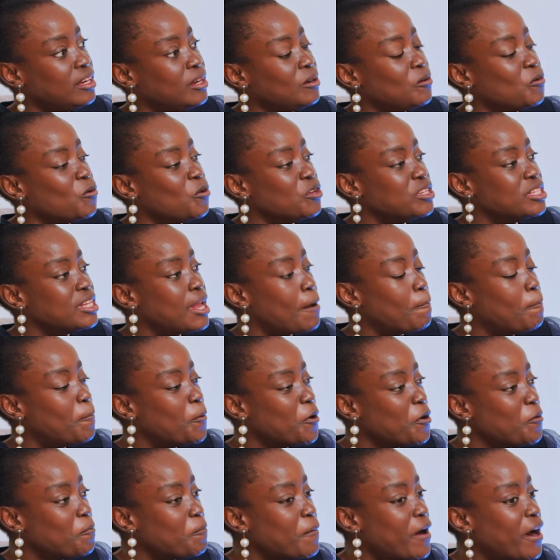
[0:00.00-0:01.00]
because the
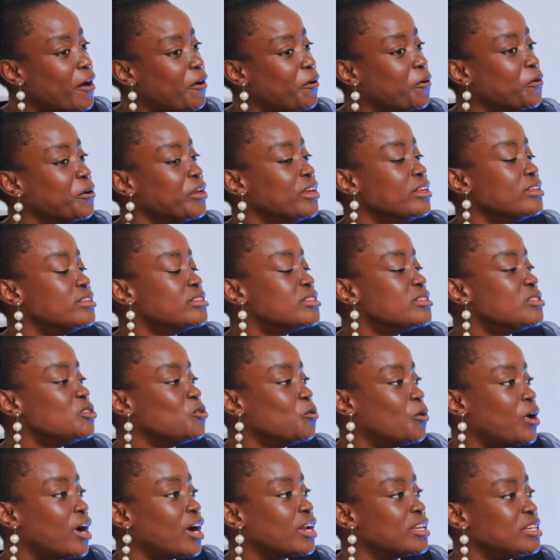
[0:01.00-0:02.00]
bone marrow is
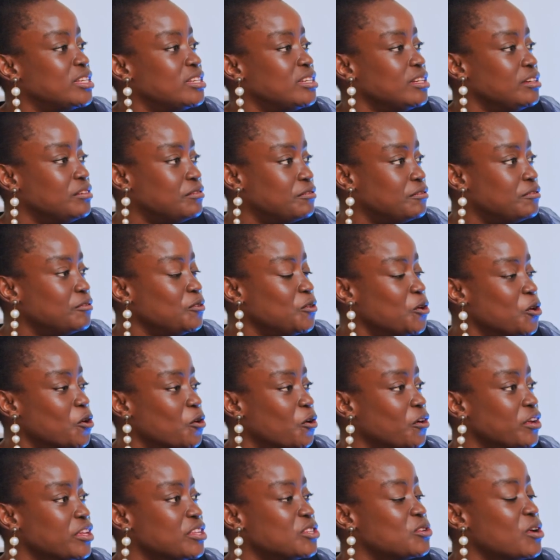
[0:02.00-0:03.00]
still active,
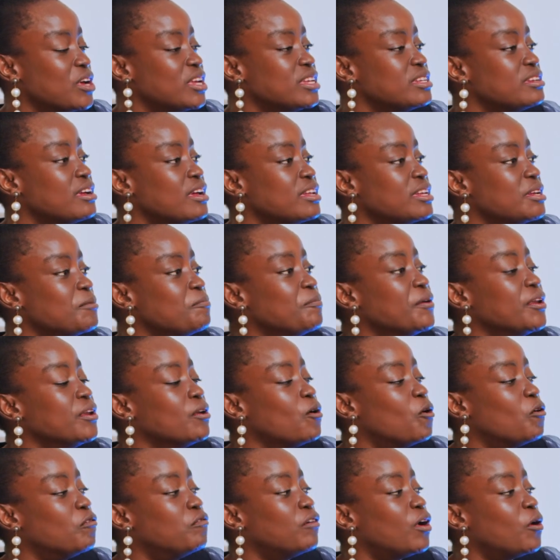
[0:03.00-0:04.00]
it hasn't been
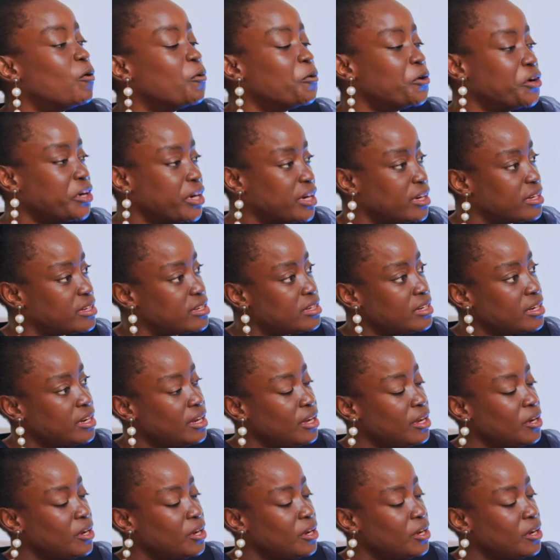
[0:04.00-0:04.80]
overworked.